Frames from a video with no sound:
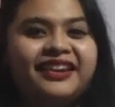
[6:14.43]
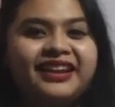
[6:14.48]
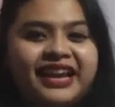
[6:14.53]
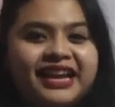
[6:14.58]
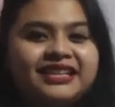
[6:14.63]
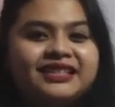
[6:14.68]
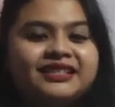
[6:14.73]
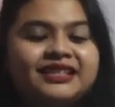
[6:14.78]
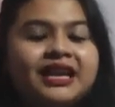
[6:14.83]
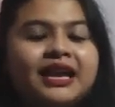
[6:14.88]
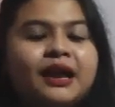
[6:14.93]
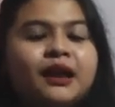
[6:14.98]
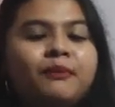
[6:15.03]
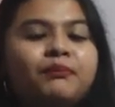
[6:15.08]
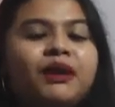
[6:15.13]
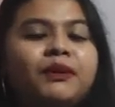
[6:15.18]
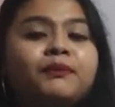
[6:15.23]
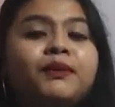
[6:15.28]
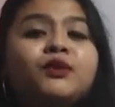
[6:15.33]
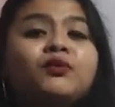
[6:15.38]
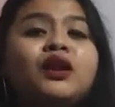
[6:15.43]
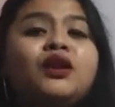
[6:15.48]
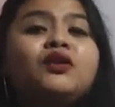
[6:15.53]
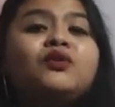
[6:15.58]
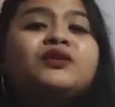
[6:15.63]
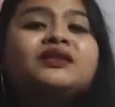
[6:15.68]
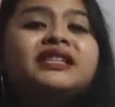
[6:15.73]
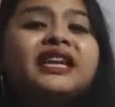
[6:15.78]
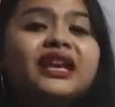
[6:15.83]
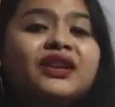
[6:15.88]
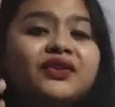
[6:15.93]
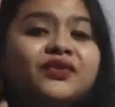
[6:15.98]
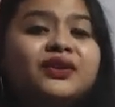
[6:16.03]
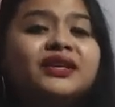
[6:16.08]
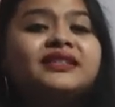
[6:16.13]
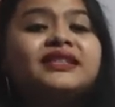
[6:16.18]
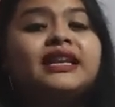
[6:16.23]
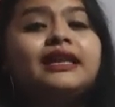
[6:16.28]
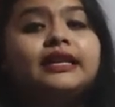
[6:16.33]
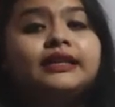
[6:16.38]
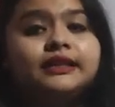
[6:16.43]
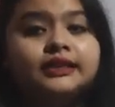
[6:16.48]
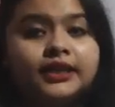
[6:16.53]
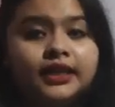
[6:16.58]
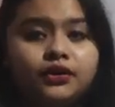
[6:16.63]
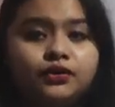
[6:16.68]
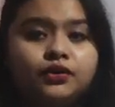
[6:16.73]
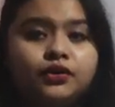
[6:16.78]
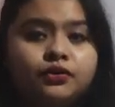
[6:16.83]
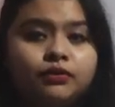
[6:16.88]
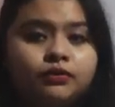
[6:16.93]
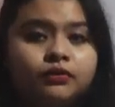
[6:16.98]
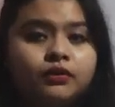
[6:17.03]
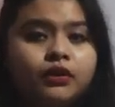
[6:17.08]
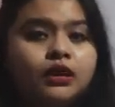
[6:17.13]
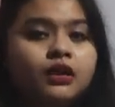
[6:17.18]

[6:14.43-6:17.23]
Yes, people will lose interest in listening to you.